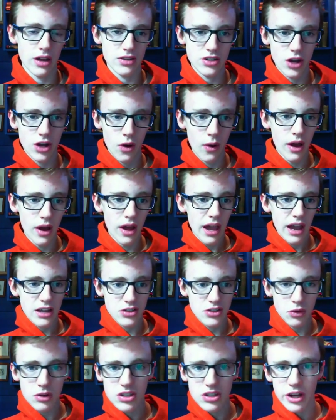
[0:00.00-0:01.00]
So, as
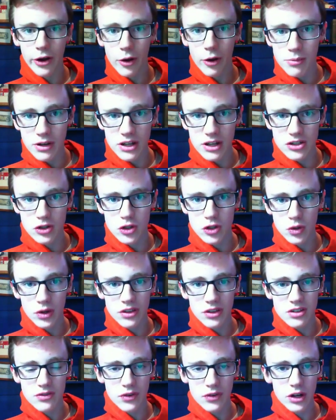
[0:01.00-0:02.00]
always, I hope you guys enjoyed
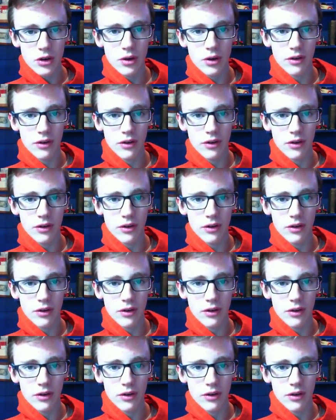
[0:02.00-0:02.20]
this video.